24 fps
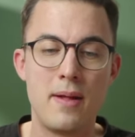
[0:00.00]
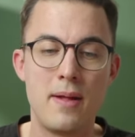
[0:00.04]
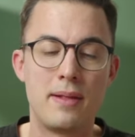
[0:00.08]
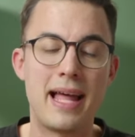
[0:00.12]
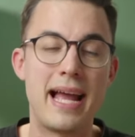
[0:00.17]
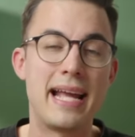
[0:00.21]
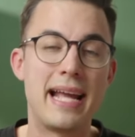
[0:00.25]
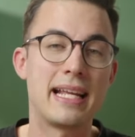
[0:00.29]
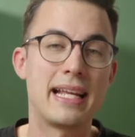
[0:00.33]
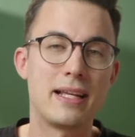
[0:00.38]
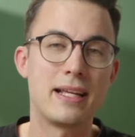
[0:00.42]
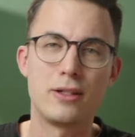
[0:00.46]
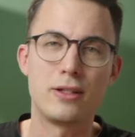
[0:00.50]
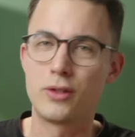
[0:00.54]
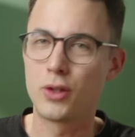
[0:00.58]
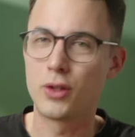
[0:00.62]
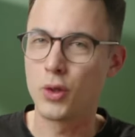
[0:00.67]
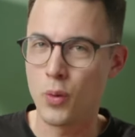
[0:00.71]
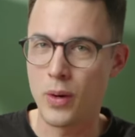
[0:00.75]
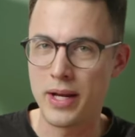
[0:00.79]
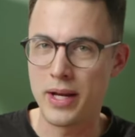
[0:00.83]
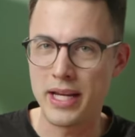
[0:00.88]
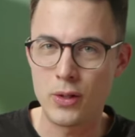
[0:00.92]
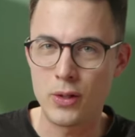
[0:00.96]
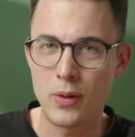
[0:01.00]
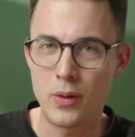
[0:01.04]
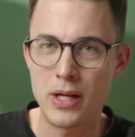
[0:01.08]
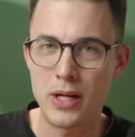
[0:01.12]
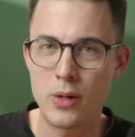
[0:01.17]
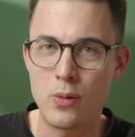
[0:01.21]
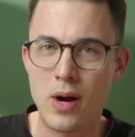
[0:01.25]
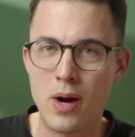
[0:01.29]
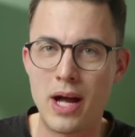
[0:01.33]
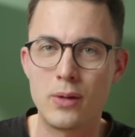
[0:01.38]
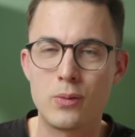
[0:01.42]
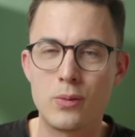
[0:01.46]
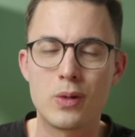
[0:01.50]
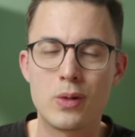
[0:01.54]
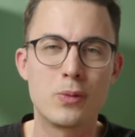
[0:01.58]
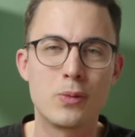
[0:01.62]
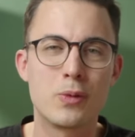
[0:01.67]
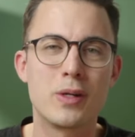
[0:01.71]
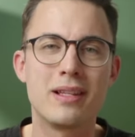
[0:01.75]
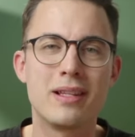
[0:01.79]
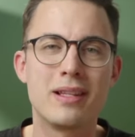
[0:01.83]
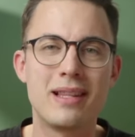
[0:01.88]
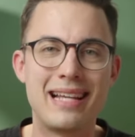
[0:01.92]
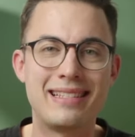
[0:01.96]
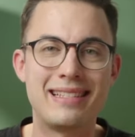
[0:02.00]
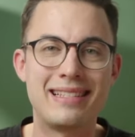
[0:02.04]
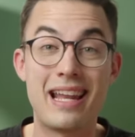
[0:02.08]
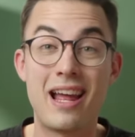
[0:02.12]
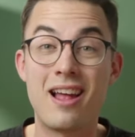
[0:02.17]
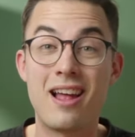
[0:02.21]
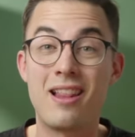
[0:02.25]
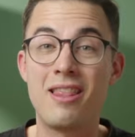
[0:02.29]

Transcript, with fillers: Like 2021, we realized that